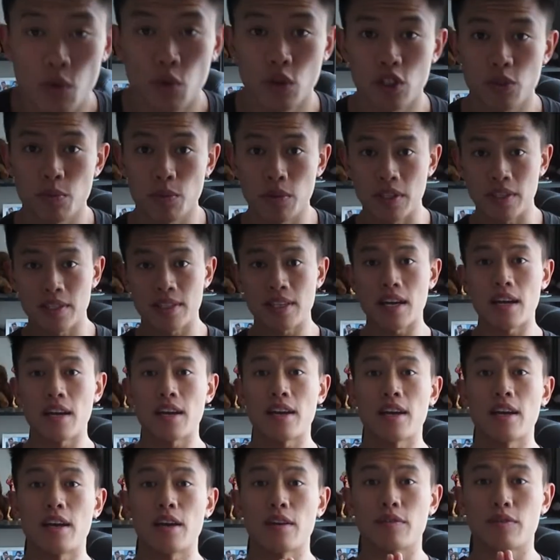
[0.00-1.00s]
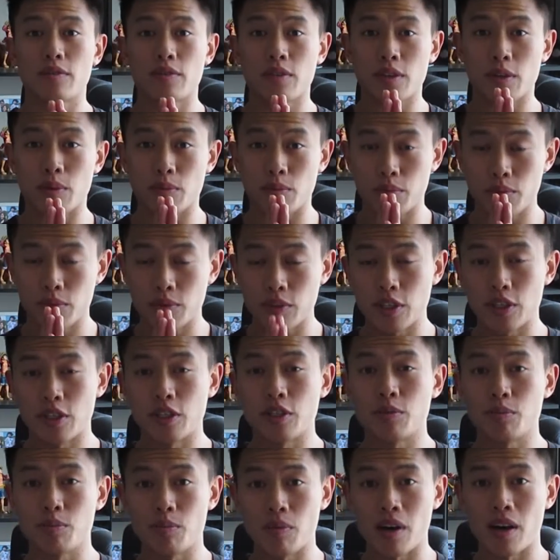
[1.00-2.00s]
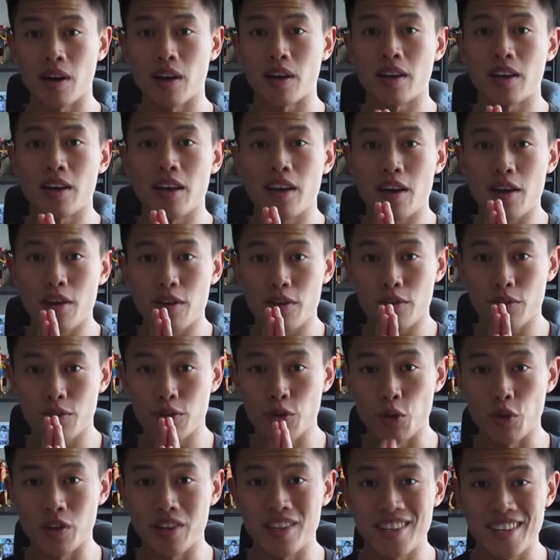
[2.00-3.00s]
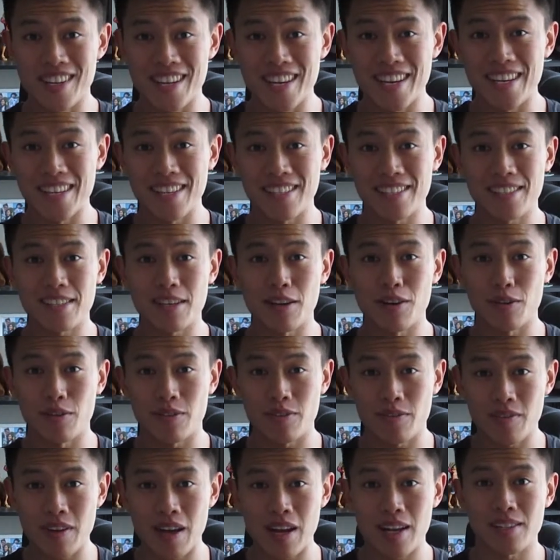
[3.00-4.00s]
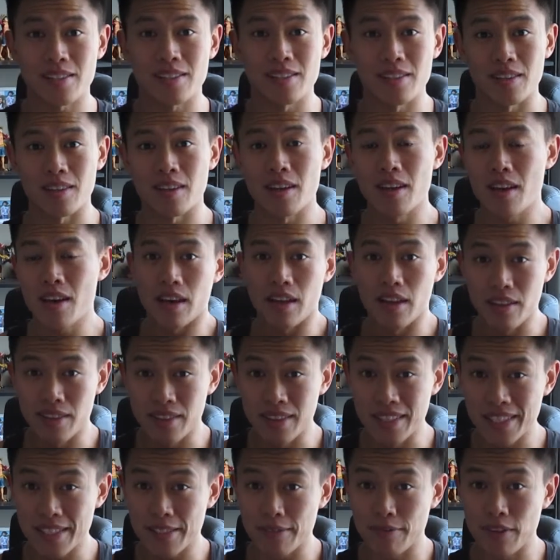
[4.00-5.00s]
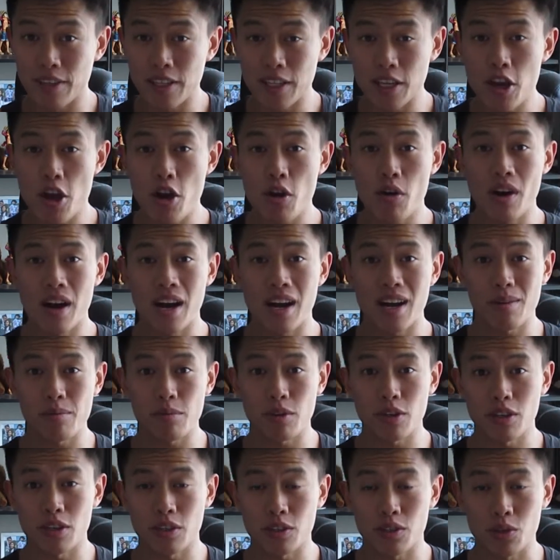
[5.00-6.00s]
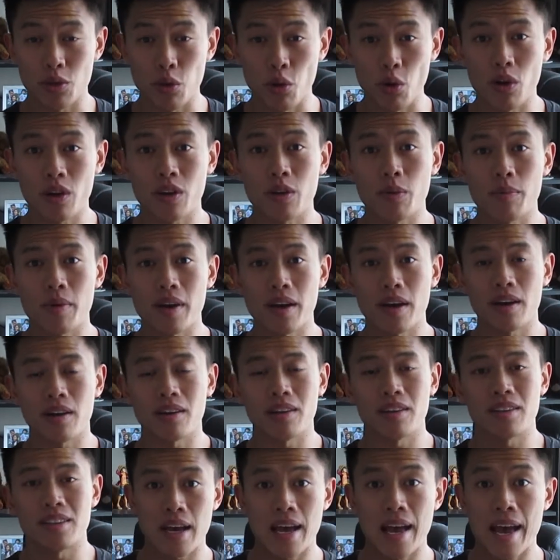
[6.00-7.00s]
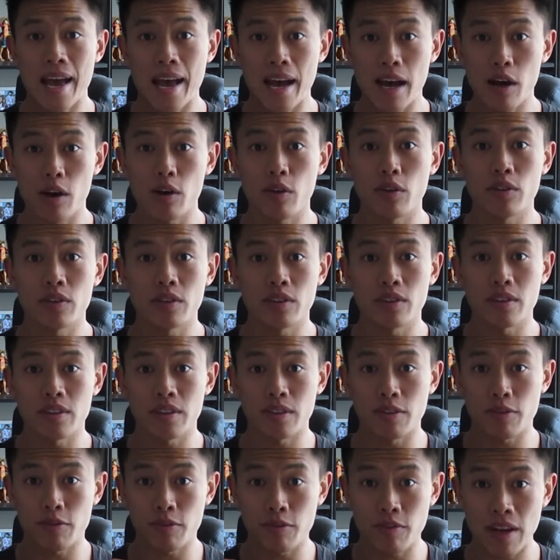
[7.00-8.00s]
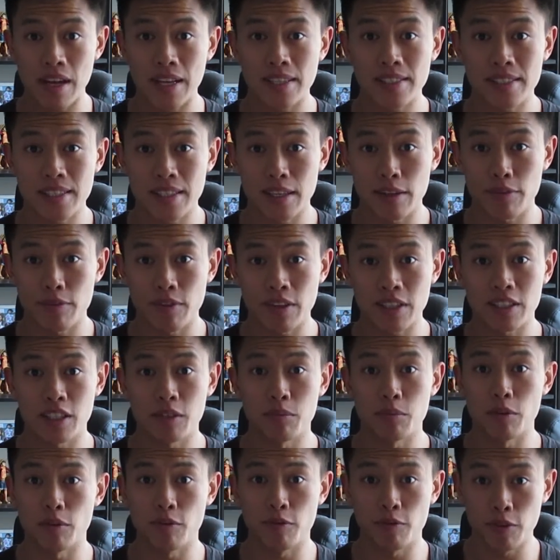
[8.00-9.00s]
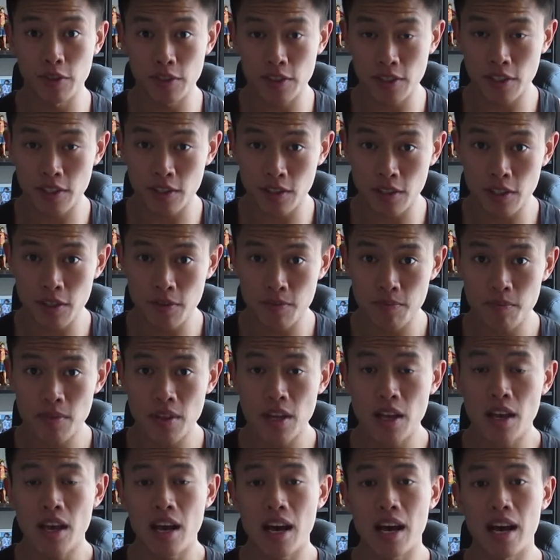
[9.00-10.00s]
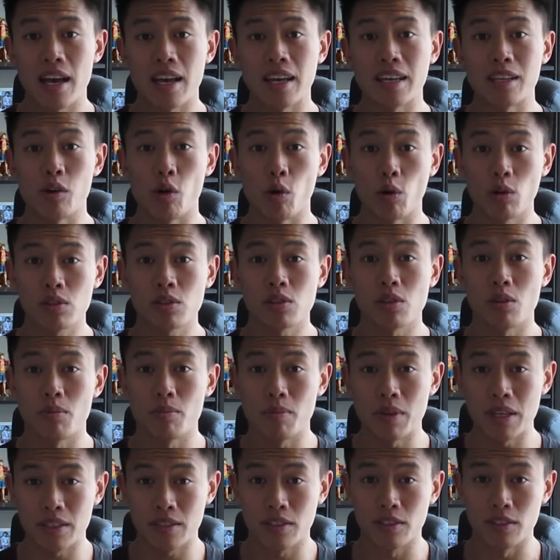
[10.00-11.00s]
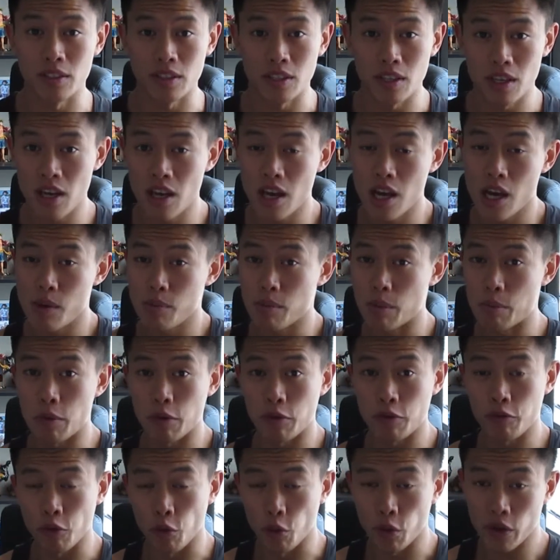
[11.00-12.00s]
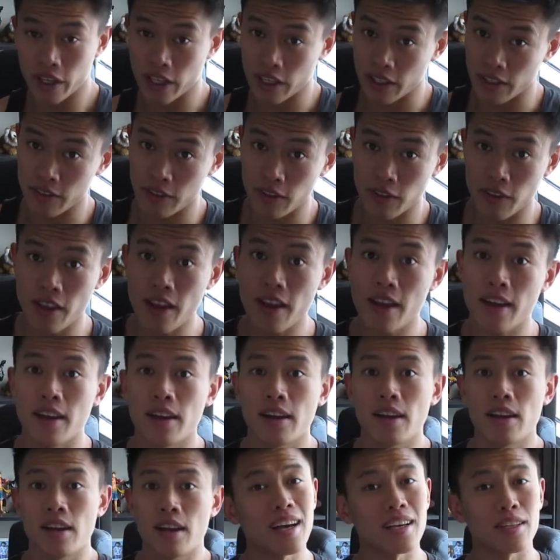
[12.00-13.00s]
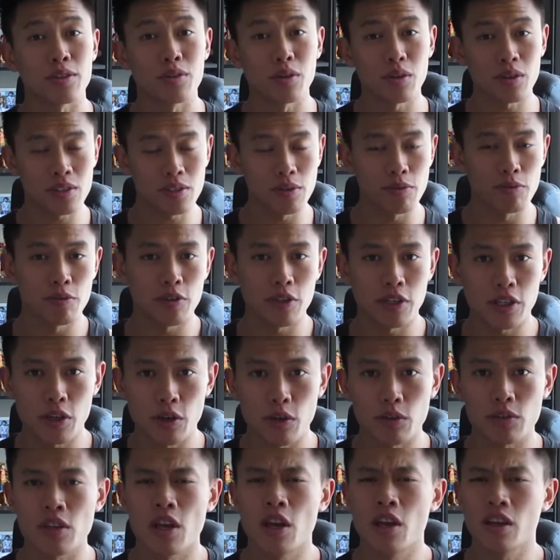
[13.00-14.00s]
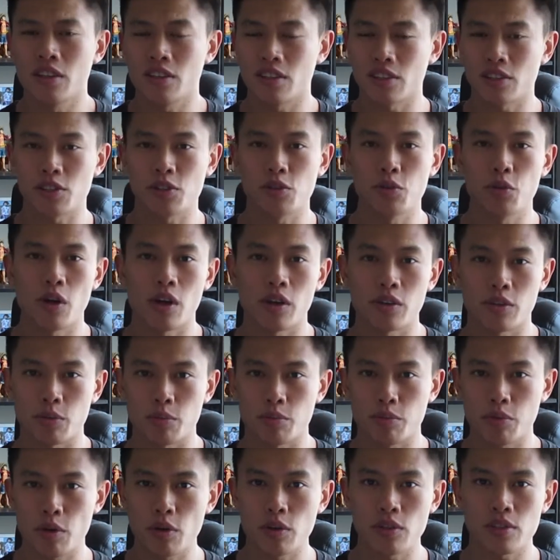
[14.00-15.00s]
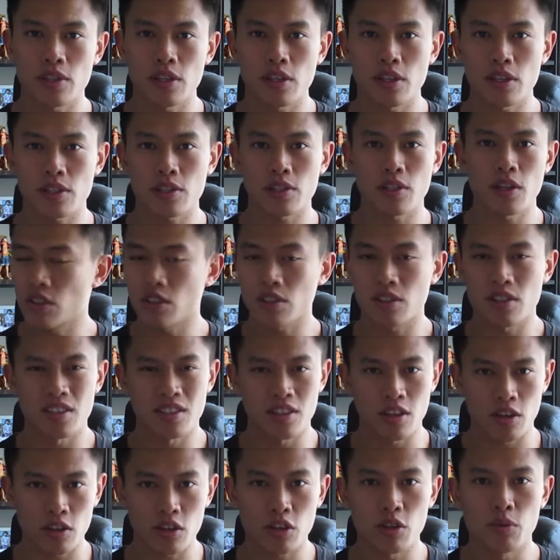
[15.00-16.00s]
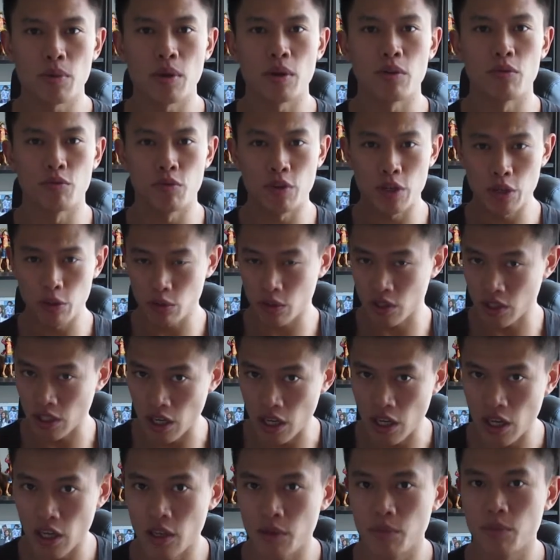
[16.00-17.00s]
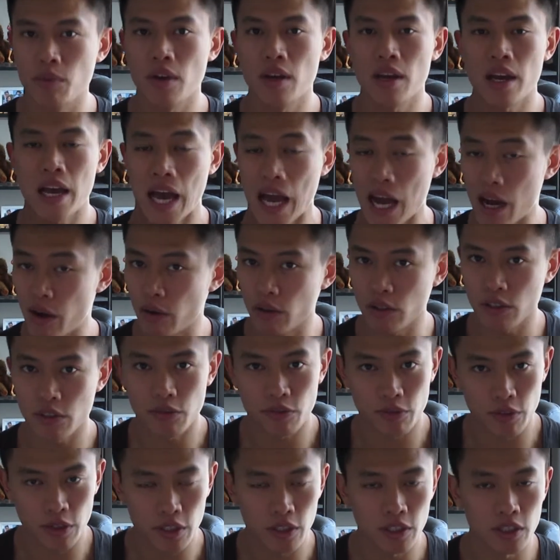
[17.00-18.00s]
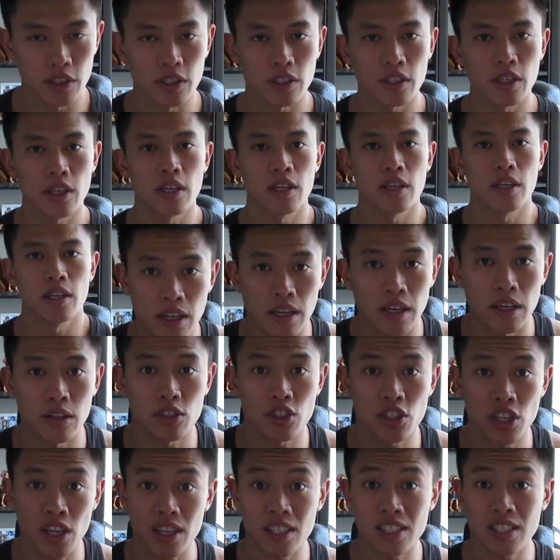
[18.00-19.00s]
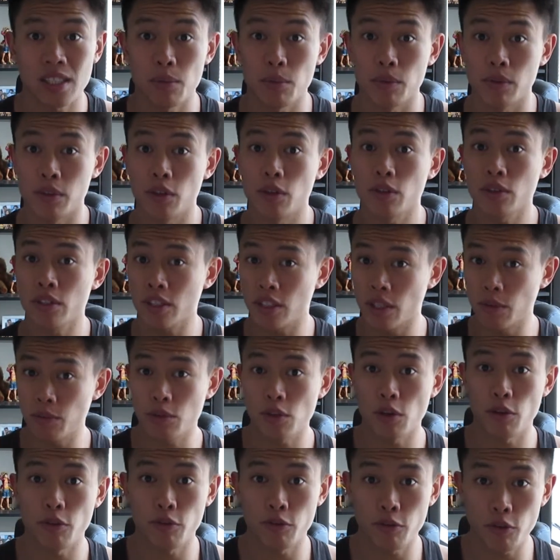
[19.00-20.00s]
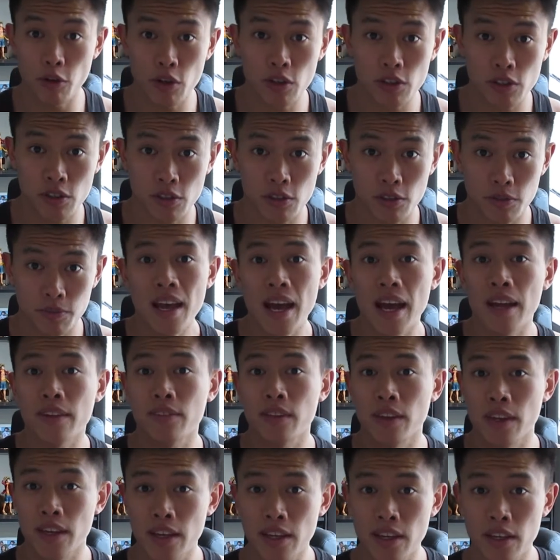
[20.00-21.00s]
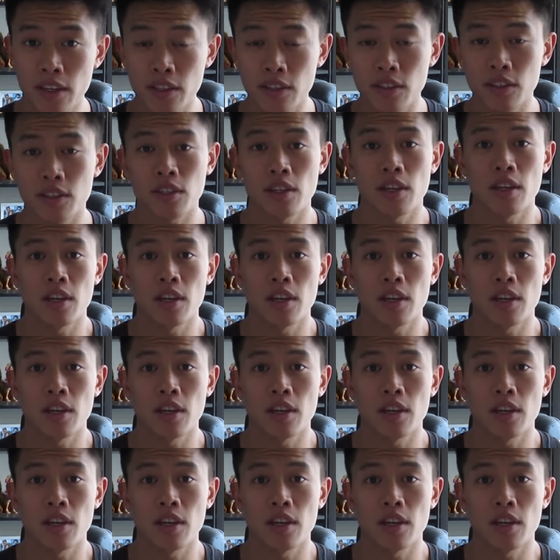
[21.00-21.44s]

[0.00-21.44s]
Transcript: which means I have completed my 30 days of fasting. In this video, I'm going to talk about how the fasting affected me physically and also mentally. But before we get into that, I took some videos just throughout the process, just to document real time how I was feeling, and I'll chuck some of those clips on first. At the end,